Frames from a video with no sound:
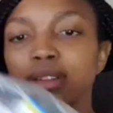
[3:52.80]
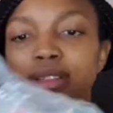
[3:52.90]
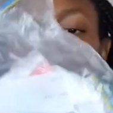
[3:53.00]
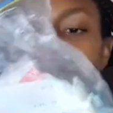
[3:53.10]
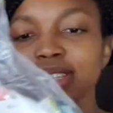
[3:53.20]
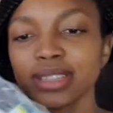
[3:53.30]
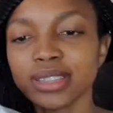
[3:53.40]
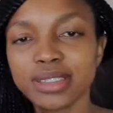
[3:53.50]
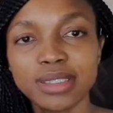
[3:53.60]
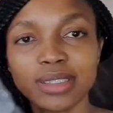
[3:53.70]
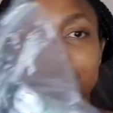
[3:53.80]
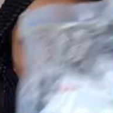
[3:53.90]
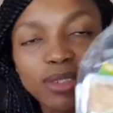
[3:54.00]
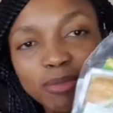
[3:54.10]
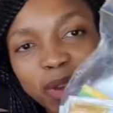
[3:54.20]
This is sort
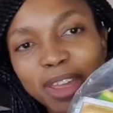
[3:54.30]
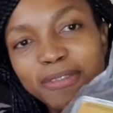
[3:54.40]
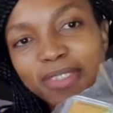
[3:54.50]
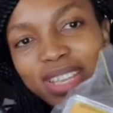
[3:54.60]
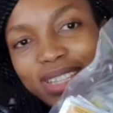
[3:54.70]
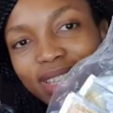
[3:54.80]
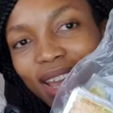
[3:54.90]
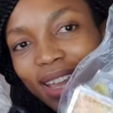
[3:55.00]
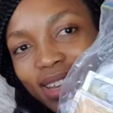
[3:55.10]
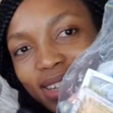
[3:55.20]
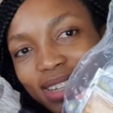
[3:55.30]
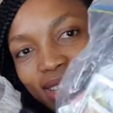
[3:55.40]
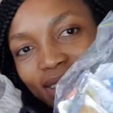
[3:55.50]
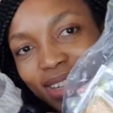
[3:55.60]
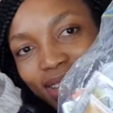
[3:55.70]
of my first aid
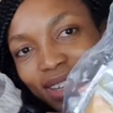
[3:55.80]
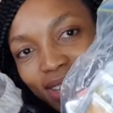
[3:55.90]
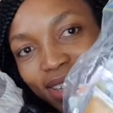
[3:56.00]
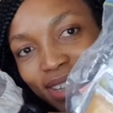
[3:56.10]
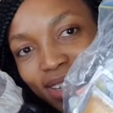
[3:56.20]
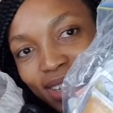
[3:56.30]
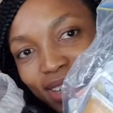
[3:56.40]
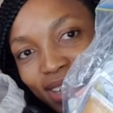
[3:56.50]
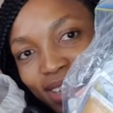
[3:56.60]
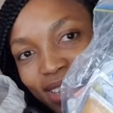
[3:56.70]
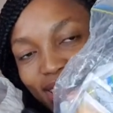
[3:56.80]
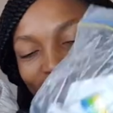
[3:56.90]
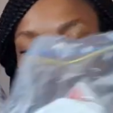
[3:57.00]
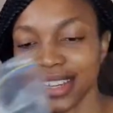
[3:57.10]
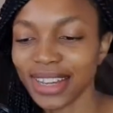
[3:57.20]
kit.
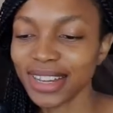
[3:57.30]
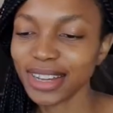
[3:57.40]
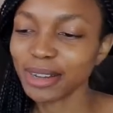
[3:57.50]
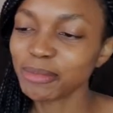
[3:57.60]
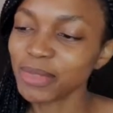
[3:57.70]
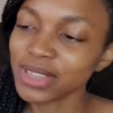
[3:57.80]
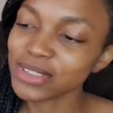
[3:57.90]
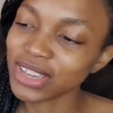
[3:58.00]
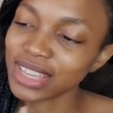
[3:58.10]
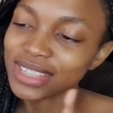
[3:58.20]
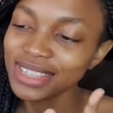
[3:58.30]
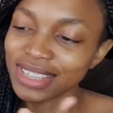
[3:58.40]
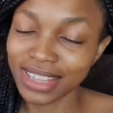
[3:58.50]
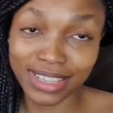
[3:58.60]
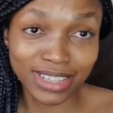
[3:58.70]
As you can see,
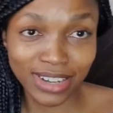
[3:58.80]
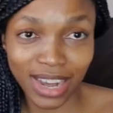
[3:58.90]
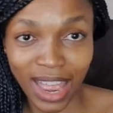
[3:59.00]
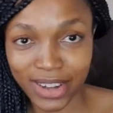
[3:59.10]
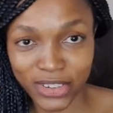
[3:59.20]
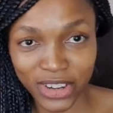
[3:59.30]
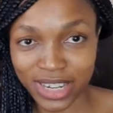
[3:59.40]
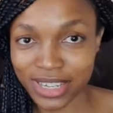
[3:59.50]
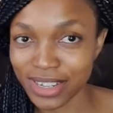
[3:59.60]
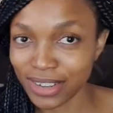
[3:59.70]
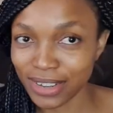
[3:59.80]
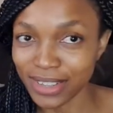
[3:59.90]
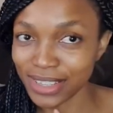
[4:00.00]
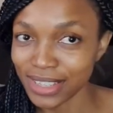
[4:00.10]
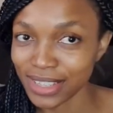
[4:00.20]
there's rehydrate because